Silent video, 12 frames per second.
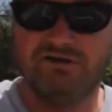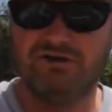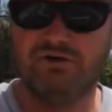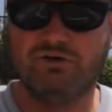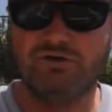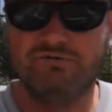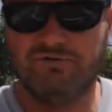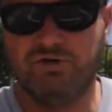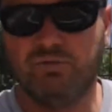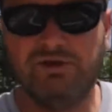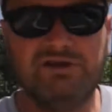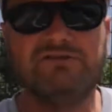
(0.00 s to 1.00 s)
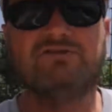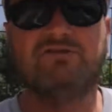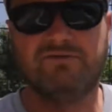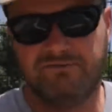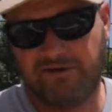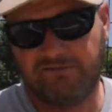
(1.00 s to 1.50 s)
a few weeks
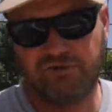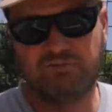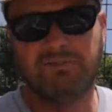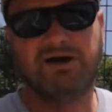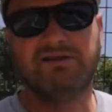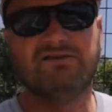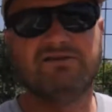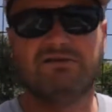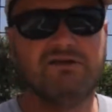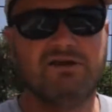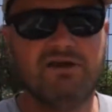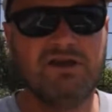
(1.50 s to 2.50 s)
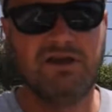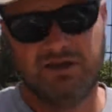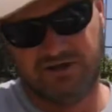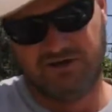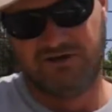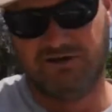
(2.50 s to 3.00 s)
to a few months,
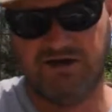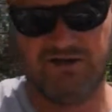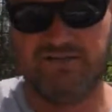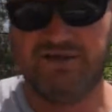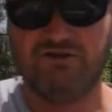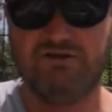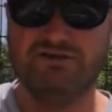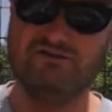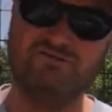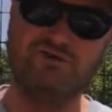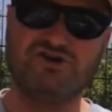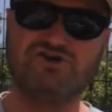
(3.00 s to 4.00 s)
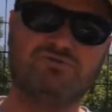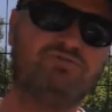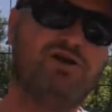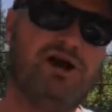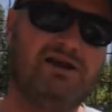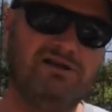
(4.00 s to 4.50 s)
and then you get the freshest
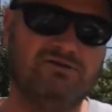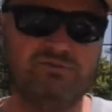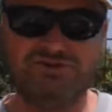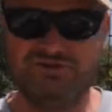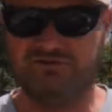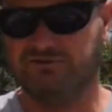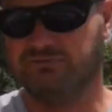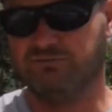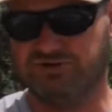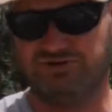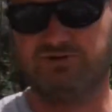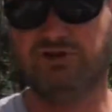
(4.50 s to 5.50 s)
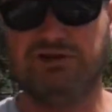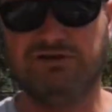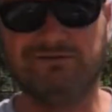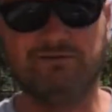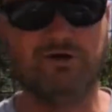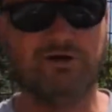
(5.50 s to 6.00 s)
product, which is what you're looking
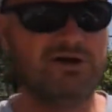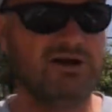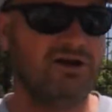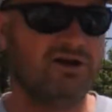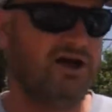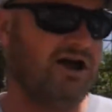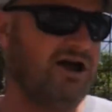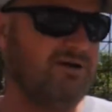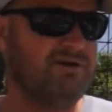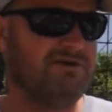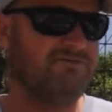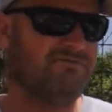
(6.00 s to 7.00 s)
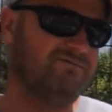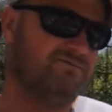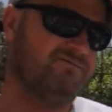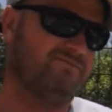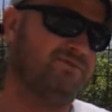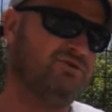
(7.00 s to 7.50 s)
for. If
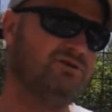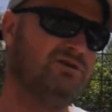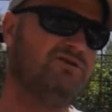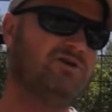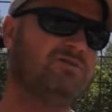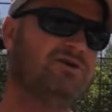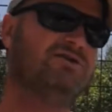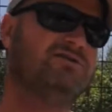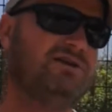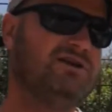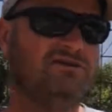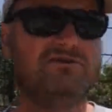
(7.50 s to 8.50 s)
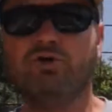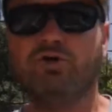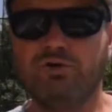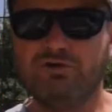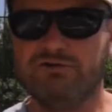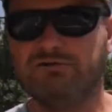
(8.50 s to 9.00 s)
you live in a place that it gets
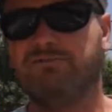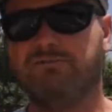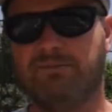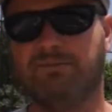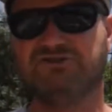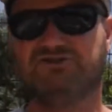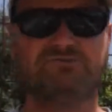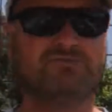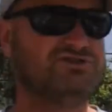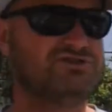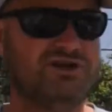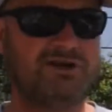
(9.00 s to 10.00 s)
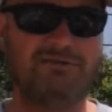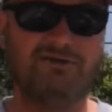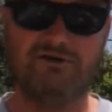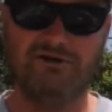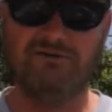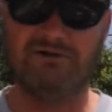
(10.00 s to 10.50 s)
cold much time of the
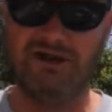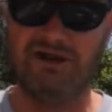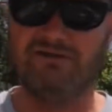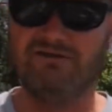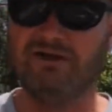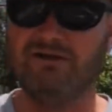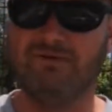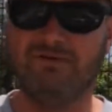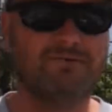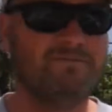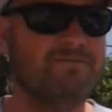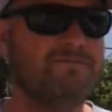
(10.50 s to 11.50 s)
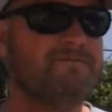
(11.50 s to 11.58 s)
year, a lot of the time of the year,